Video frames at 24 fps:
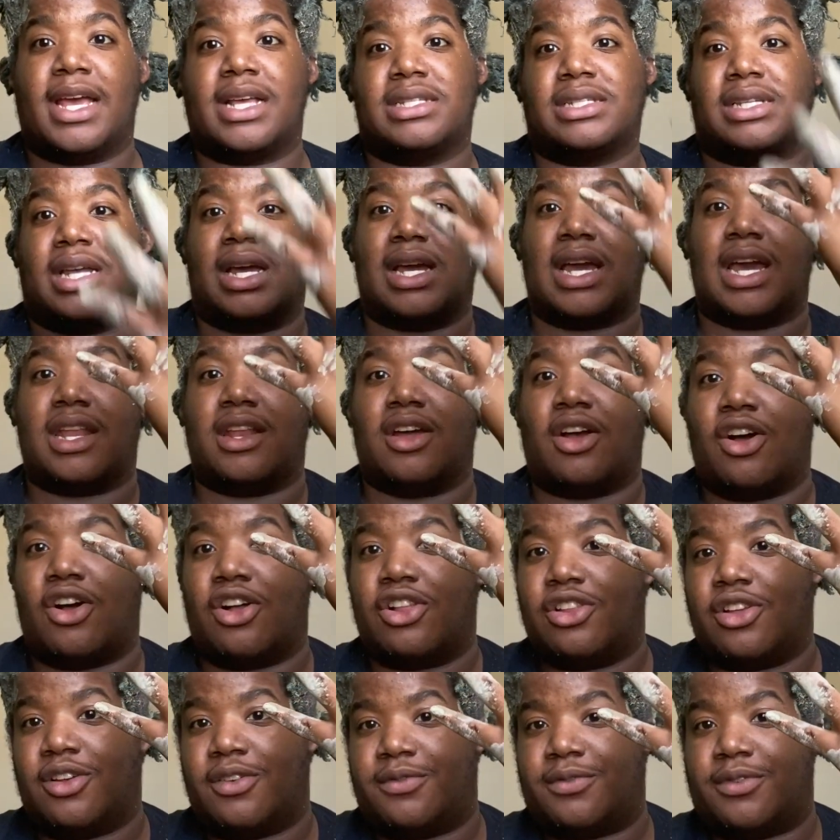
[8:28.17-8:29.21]
I got it all
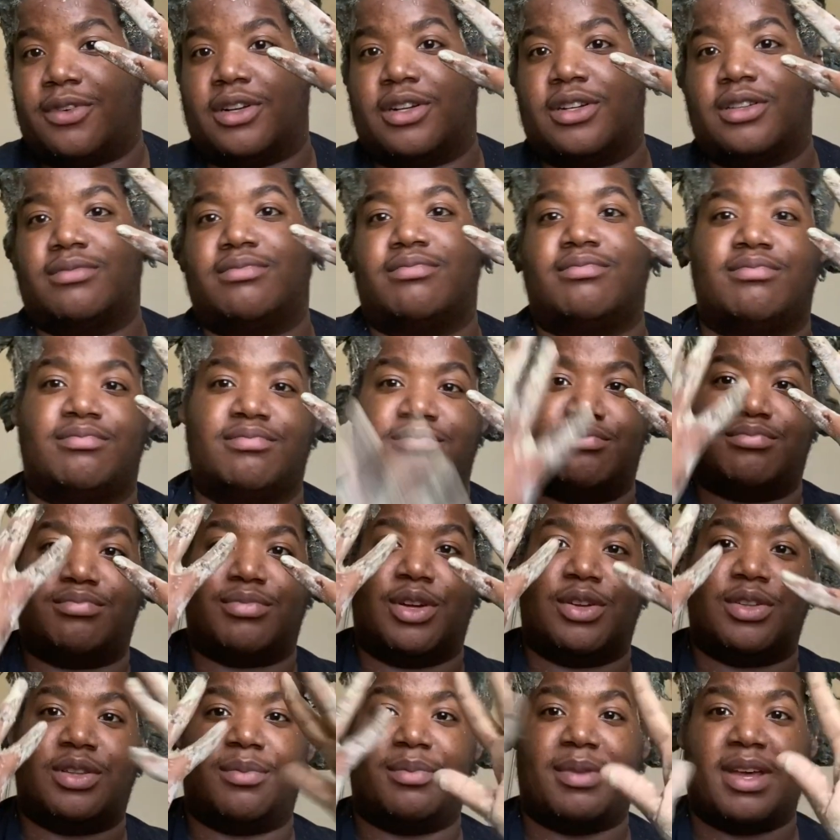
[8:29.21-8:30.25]
over both
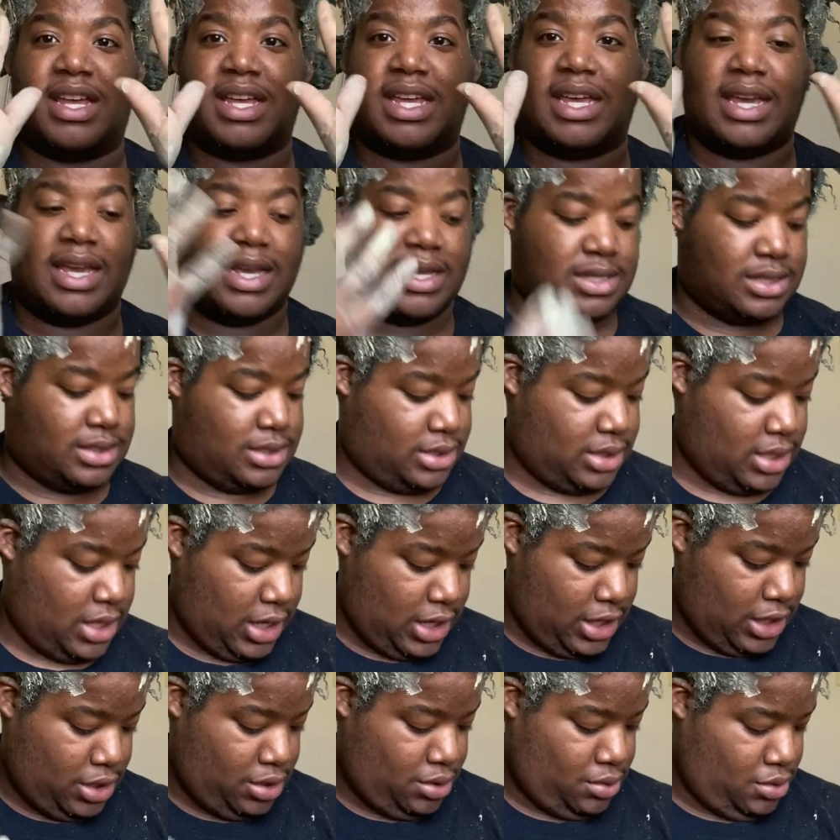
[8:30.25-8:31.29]
of my hands
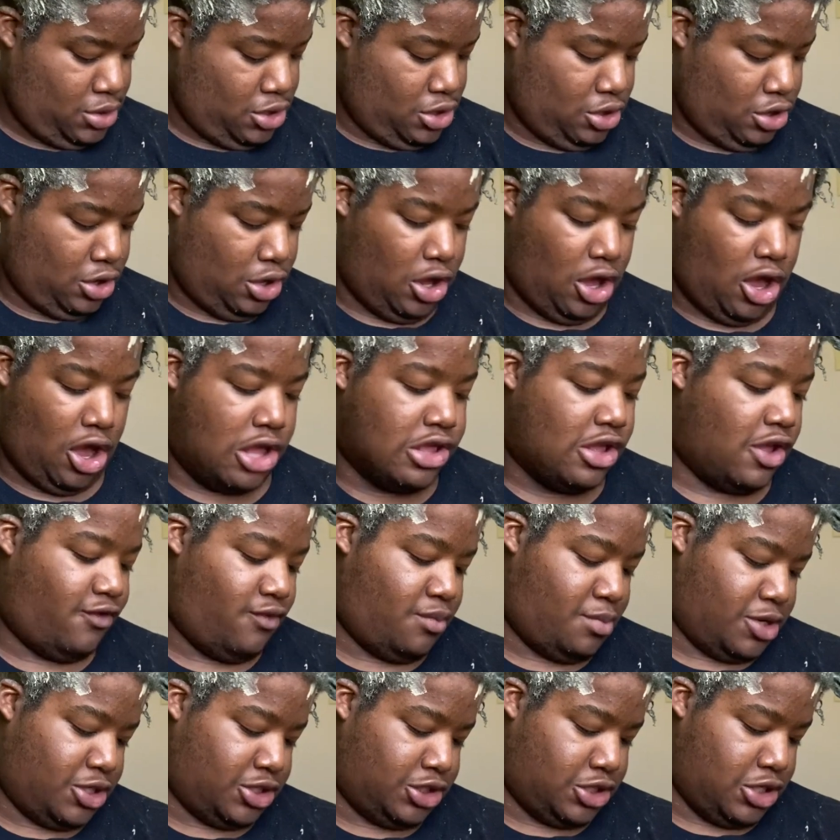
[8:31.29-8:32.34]
and all over my
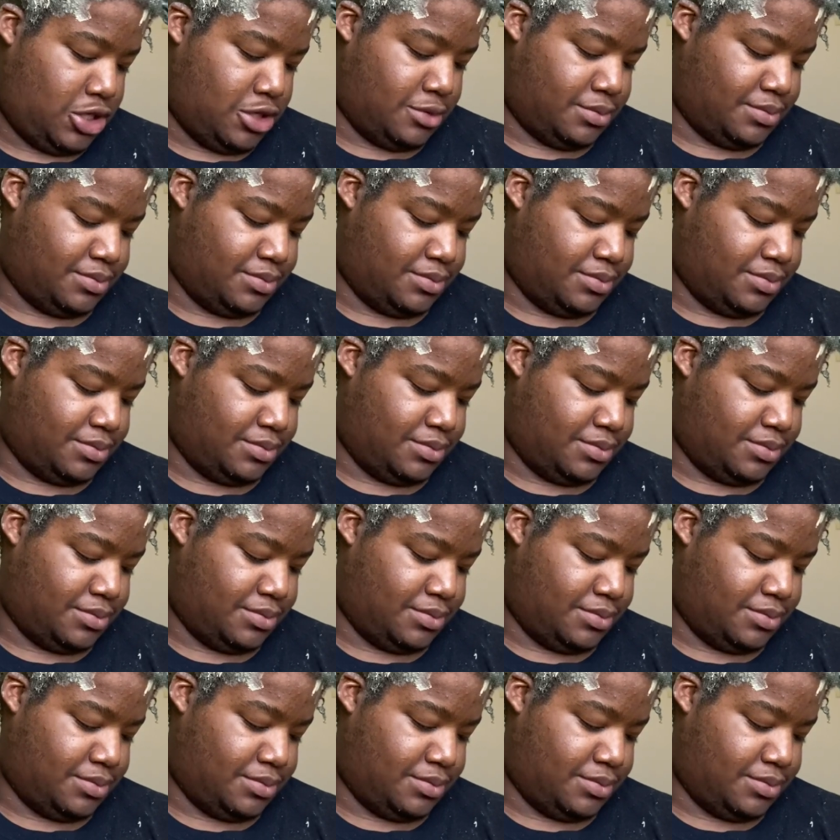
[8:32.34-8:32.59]
shirt.